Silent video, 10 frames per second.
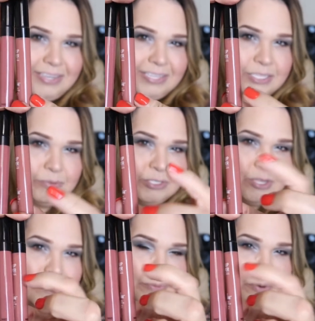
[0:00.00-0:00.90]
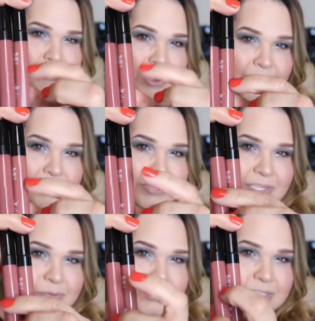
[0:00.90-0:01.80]
Like this one's a little bit more brown and
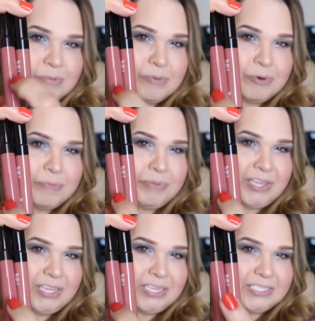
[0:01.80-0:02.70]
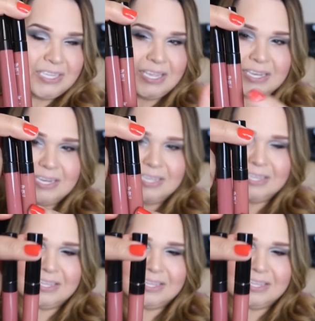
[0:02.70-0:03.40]
this one's a little bit more pinky side.